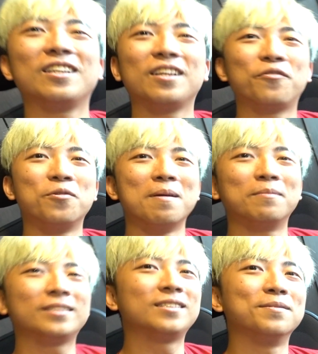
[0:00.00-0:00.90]
if you
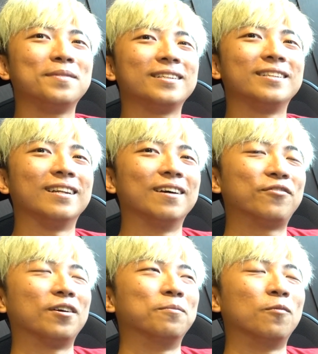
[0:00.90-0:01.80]
remember Ziman
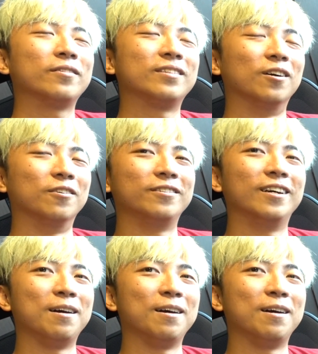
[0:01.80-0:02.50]
from one of the older